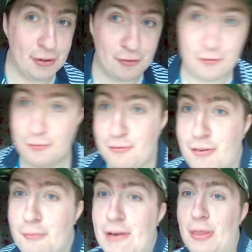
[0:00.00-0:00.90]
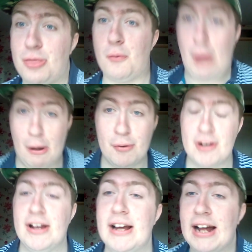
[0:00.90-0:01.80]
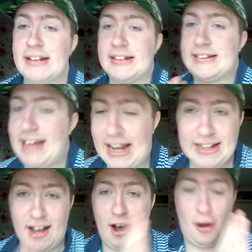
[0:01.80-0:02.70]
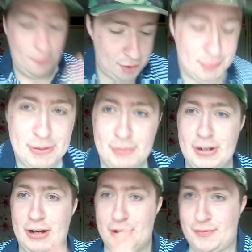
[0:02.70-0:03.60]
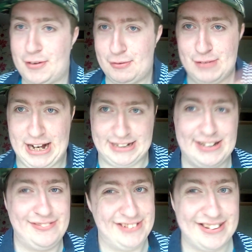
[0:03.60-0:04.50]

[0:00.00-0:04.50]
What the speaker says: you're from around the world. Today, I'm going to be doing another reacting